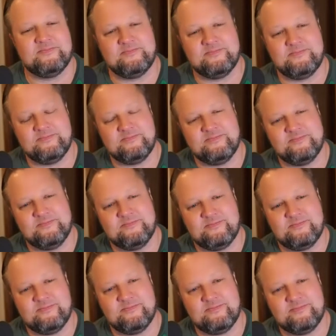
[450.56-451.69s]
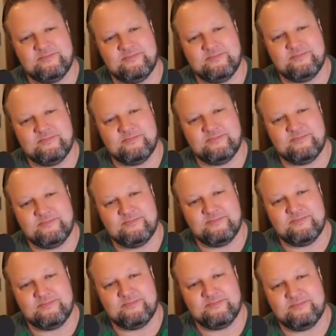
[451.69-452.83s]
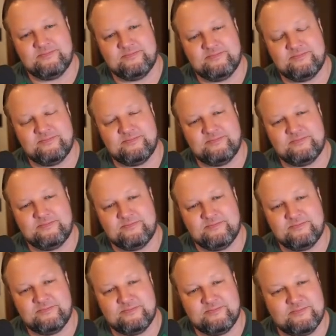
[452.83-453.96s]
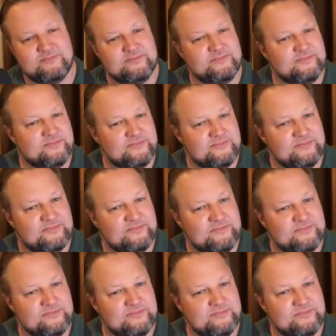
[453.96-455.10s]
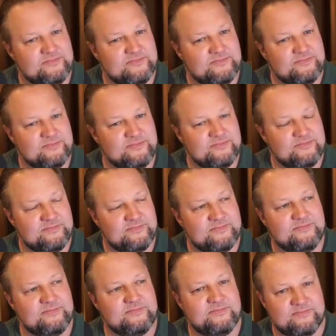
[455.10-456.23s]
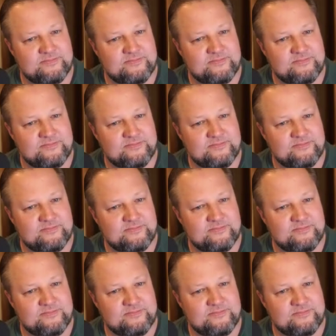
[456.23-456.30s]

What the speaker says: No words are spoken by the person on screen.